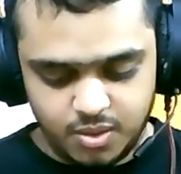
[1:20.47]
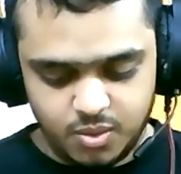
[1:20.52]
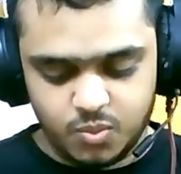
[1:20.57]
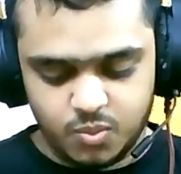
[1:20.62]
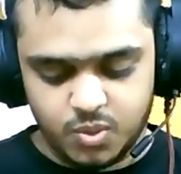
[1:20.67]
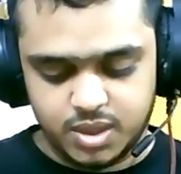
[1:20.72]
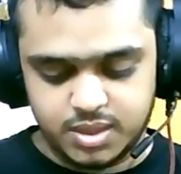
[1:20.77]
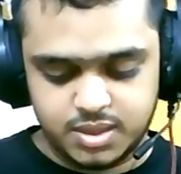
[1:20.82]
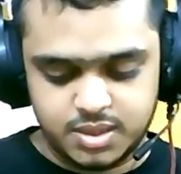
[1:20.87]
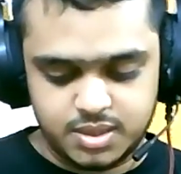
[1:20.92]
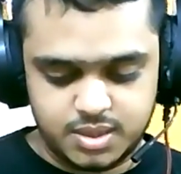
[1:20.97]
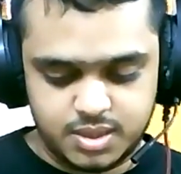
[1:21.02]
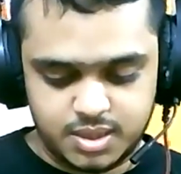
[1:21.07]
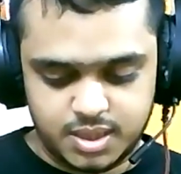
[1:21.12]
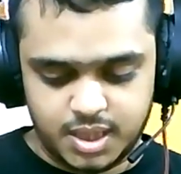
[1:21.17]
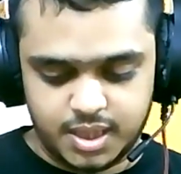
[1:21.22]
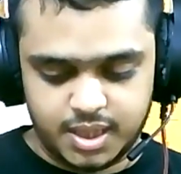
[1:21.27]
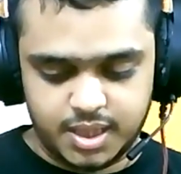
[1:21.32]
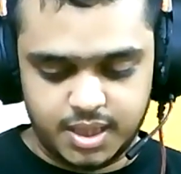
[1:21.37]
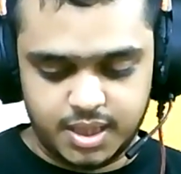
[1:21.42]
One
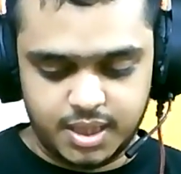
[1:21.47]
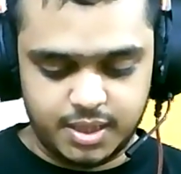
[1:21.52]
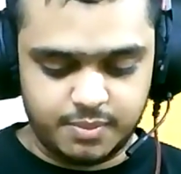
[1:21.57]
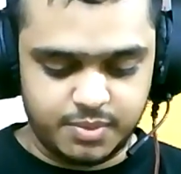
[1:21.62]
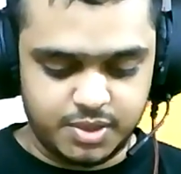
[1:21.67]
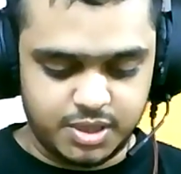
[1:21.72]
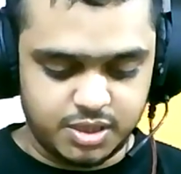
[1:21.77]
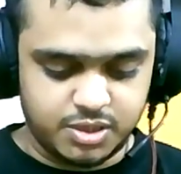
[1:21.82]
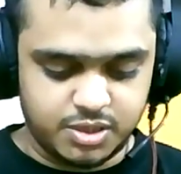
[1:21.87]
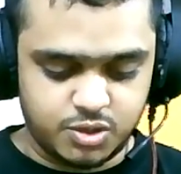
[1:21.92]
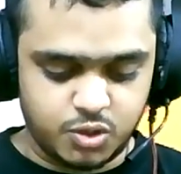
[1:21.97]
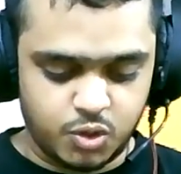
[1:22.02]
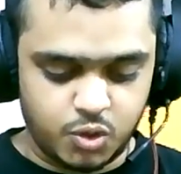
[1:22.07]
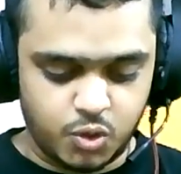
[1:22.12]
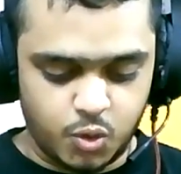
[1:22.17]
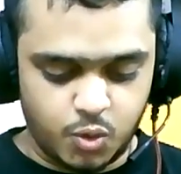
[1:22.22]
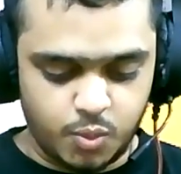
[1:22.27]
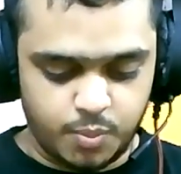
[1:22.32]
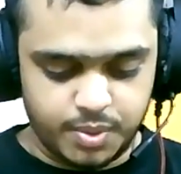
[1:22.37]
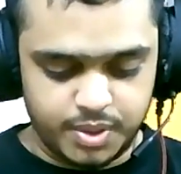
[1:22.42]
second, let me just
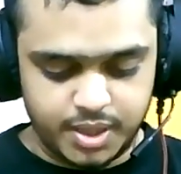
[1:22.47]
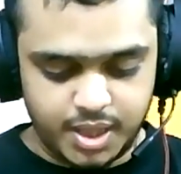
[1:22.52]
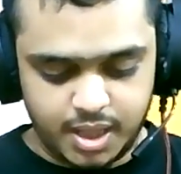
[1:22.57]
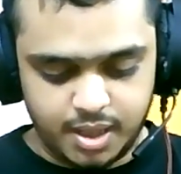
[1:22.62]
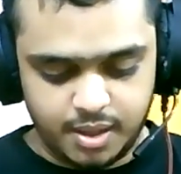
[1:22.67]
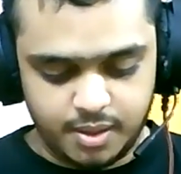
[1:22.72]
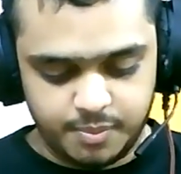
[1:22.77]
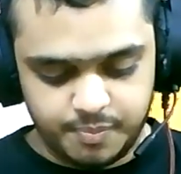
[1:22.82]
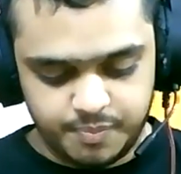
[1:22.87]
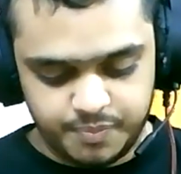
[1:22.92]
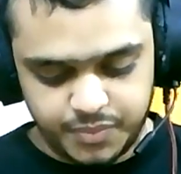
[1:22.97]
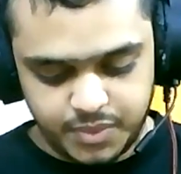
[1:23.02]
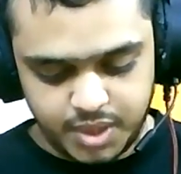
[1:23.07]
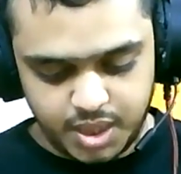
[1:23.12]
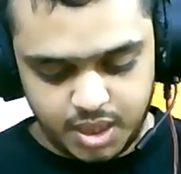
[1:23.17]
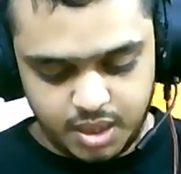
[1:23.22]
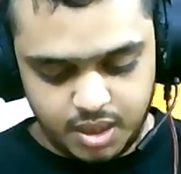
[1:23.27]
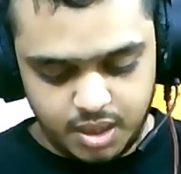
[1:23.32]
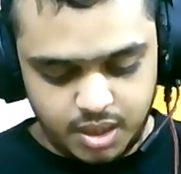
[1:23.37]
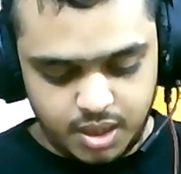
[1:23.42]
open that up
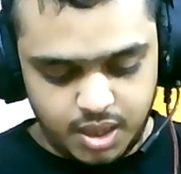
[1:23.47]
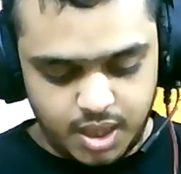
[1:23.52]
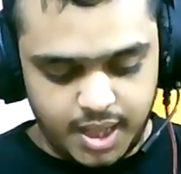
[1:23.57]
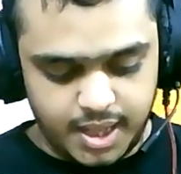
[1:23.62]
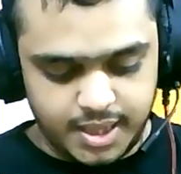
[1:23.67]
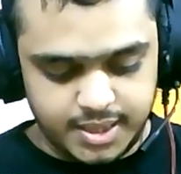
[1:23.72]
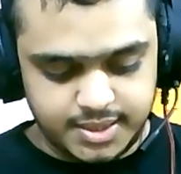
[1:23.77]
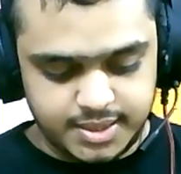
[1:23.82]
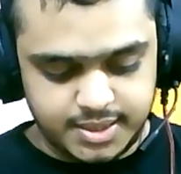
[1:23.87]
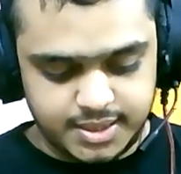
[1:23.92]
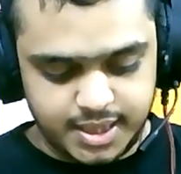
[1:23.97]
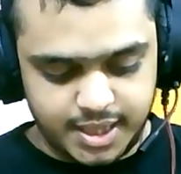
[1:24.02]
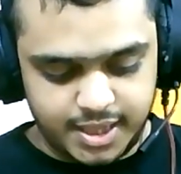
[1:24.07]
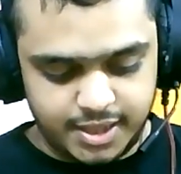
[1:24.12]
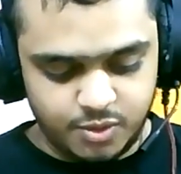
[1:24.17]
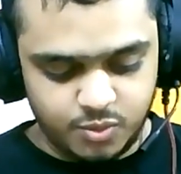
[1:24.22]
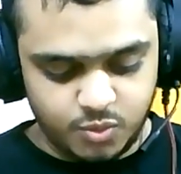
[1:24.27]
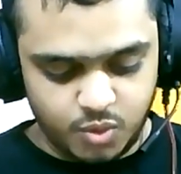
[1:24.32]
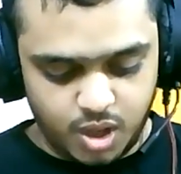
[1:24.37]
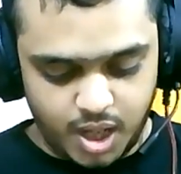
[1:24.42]
and say
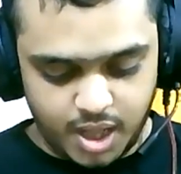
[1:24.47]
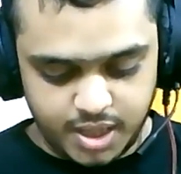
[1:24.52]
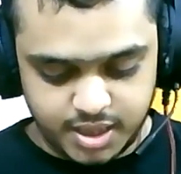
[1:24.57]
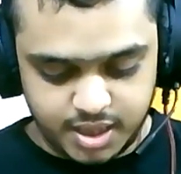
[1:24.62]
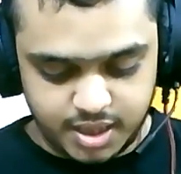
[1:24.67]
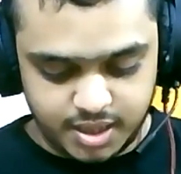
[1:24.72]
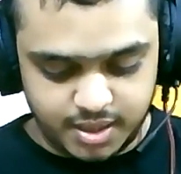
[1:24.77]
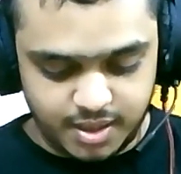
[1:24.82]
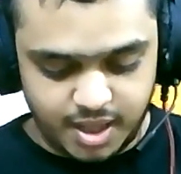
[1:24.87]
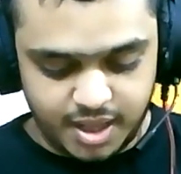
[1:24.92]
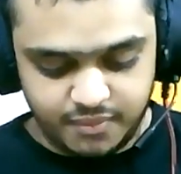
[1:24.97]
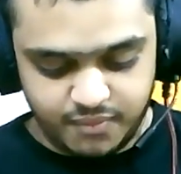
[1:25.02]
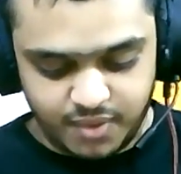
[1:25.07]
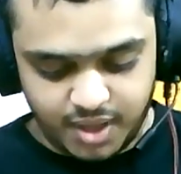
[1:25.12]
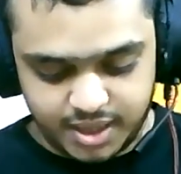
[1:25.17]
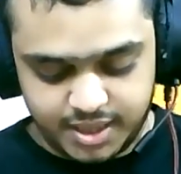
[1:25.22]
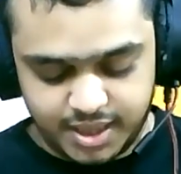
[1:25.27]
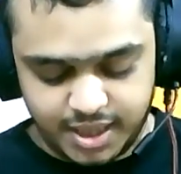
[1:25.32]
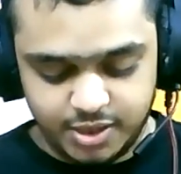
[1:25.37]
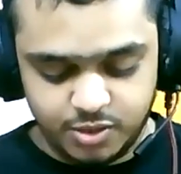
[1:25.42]
you are in
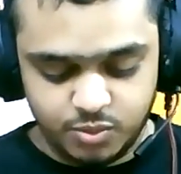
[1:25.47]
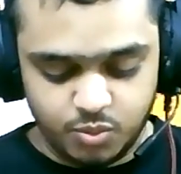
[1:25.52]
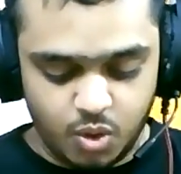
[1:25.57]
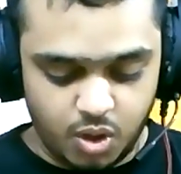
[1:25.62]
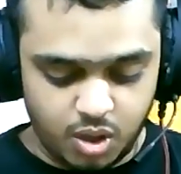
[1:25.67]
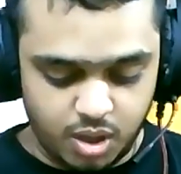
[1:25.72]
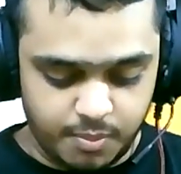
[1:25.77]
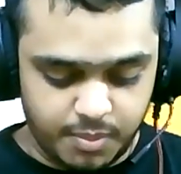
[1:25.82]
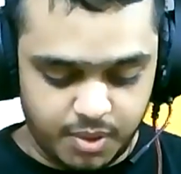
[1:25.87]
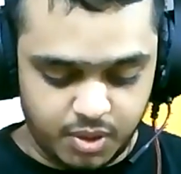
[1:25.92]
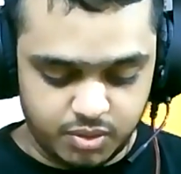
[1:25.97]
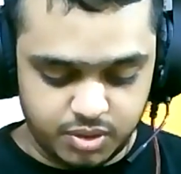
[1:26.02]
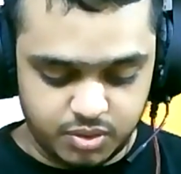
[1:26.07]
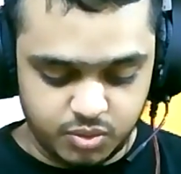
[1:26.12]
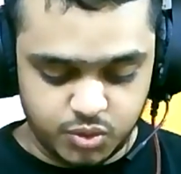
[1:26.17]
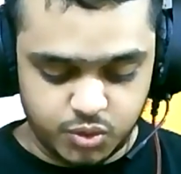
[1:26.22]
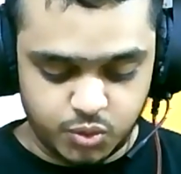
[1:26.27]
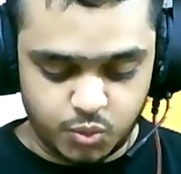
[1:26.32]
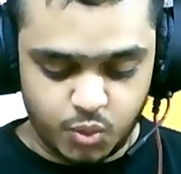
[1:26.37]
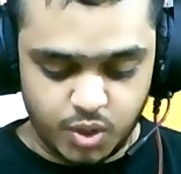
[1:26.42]
fact tell you all about
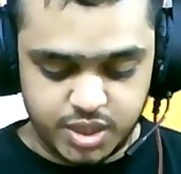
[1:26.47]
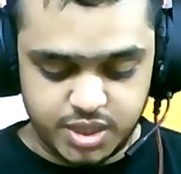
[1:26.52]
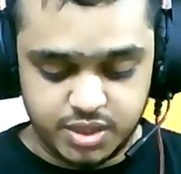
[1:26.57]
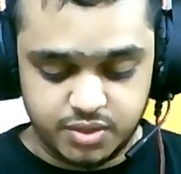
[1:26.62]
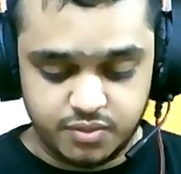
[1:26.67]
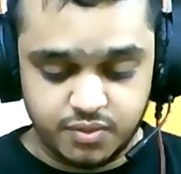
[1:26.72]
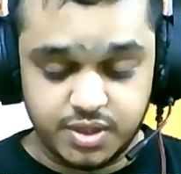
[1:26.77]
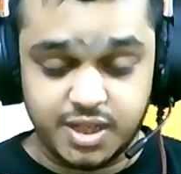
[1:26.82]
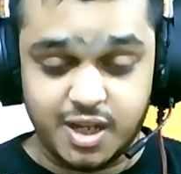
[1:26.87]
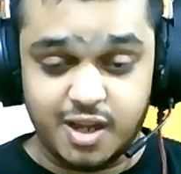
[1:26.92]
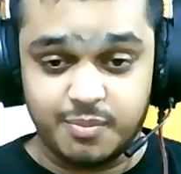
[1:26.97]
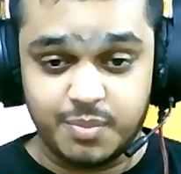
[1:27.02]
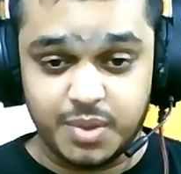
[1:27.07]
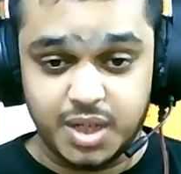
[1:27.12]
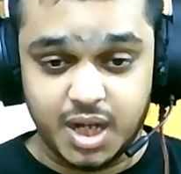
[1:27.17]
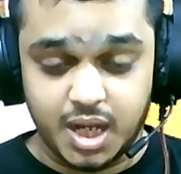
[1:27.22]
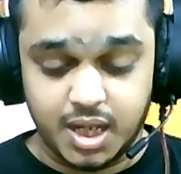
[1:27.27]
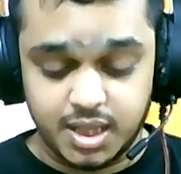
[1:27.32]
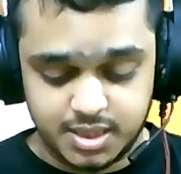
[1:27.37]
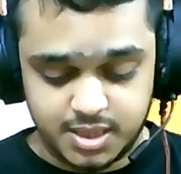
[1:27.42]
those questions which I have
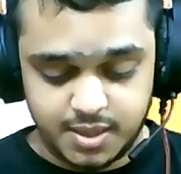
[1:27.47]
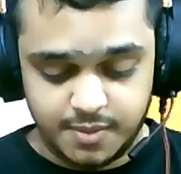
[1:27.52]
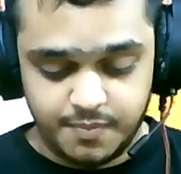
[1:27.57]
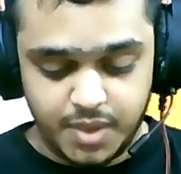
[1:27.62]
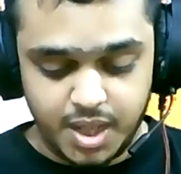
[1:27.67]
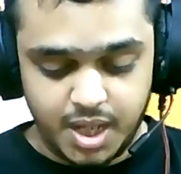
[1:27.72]
been asked,